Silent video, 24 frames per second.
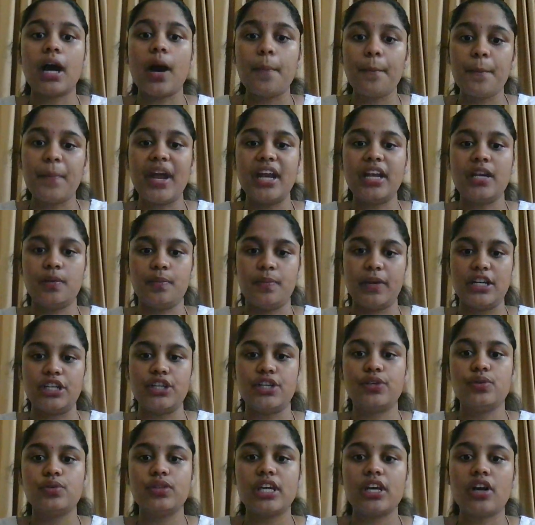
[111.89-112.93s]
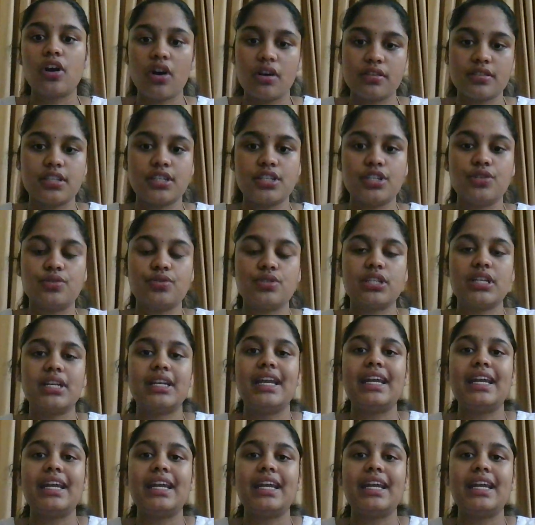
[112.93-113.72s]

Amendment to the Constitution